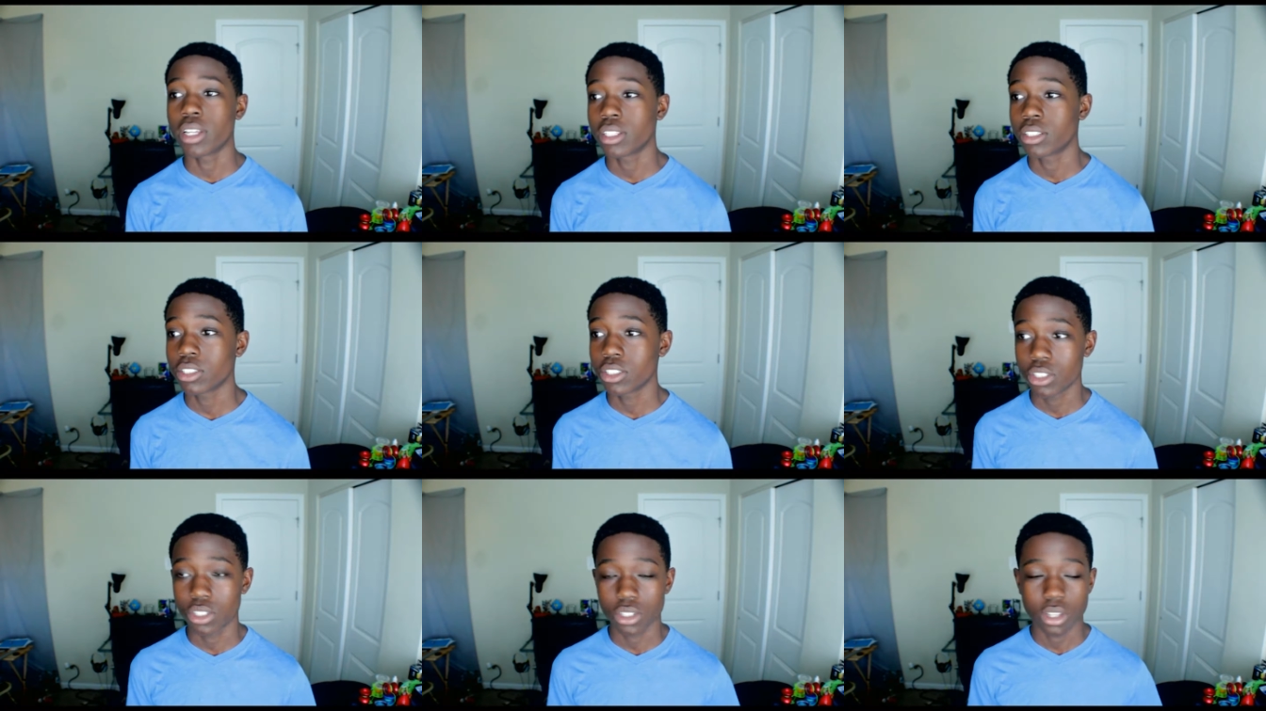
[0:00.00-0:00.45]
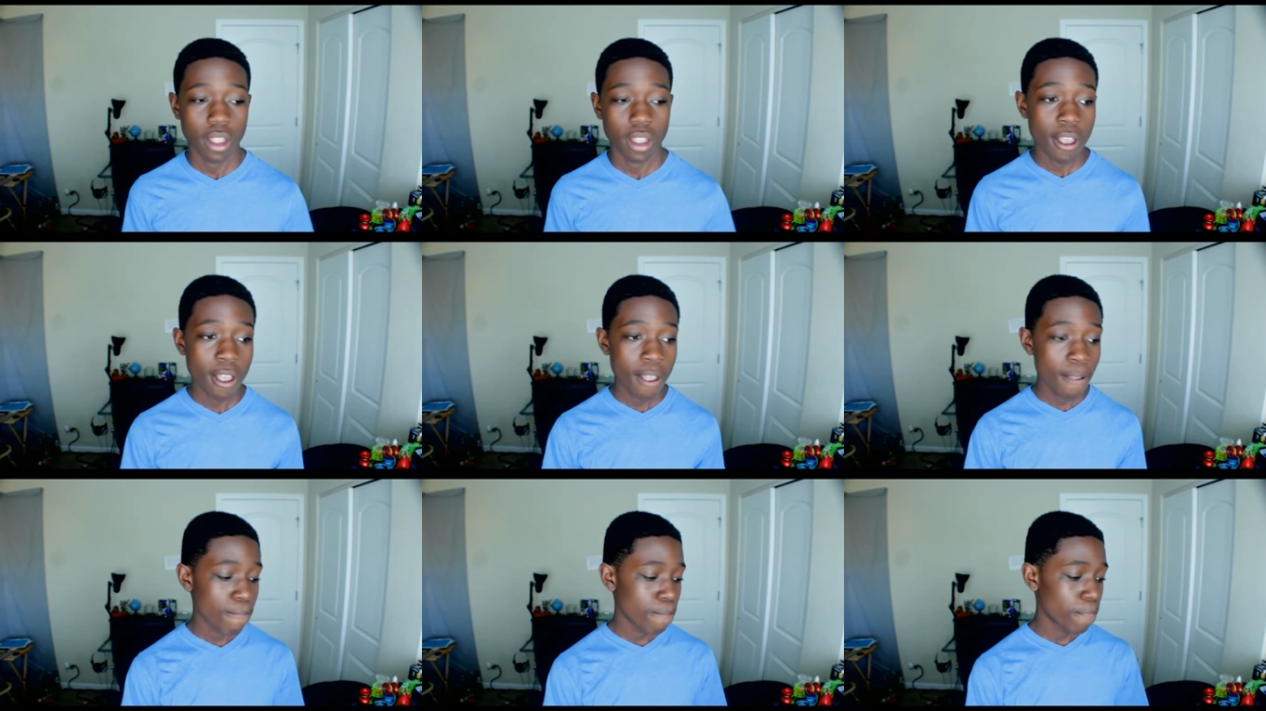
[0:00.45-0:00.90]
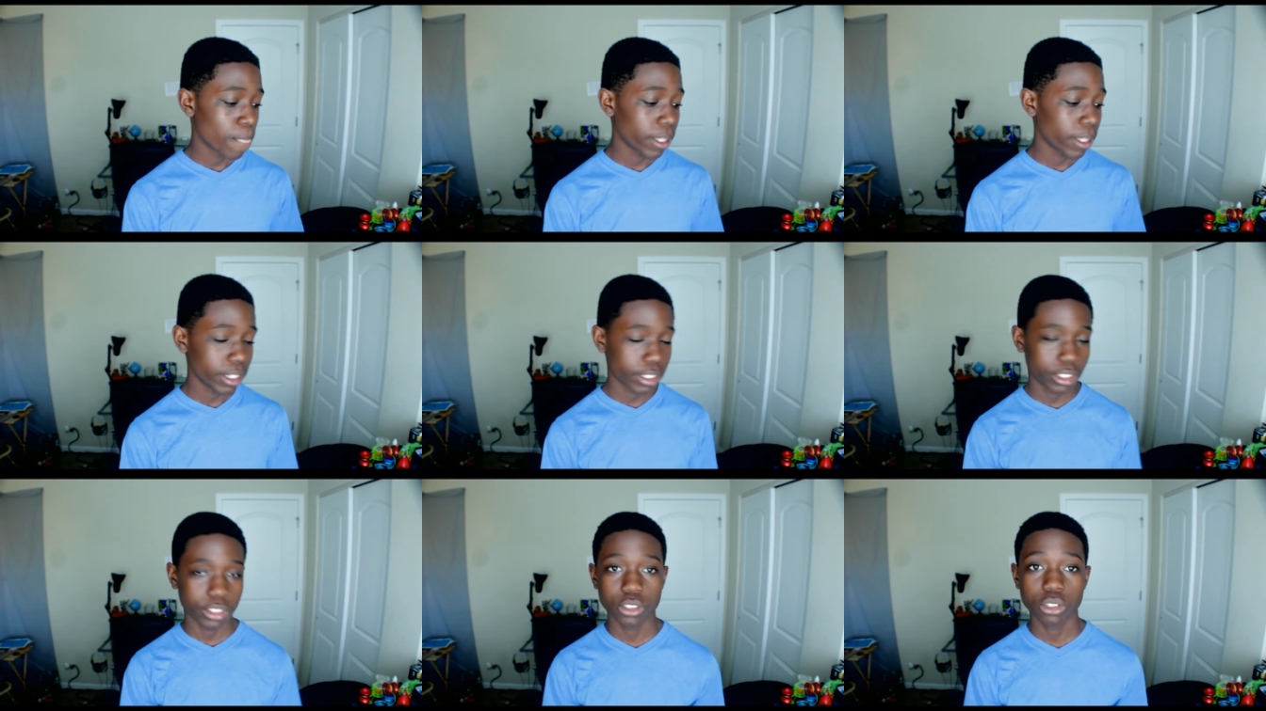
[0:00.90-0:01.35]
It's
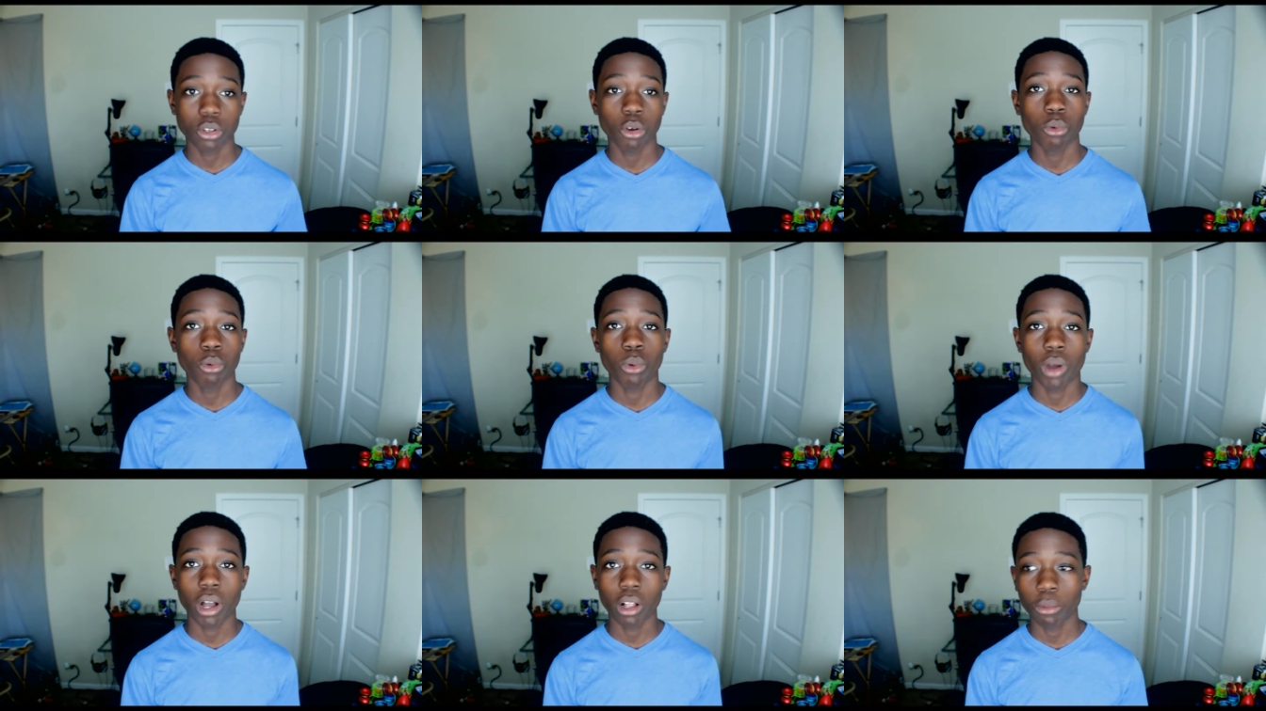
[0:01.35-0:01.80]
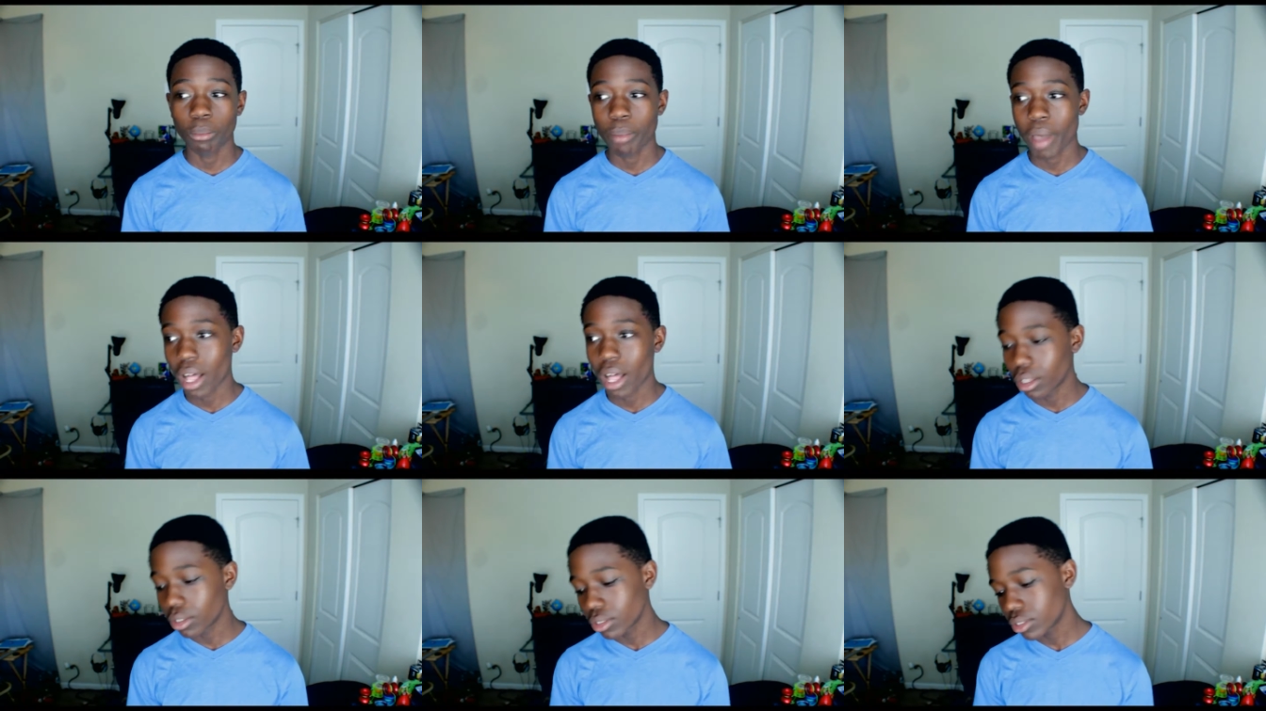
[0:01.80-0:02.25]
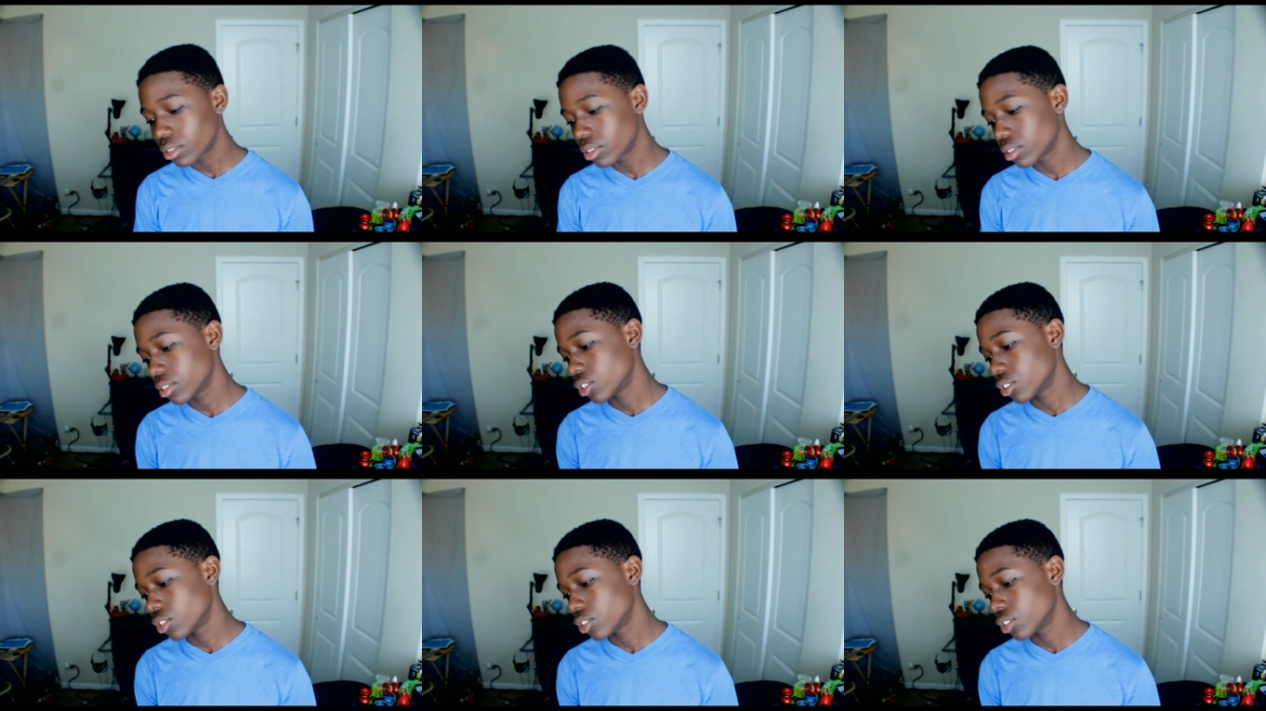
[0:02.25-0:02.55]
so well balanced.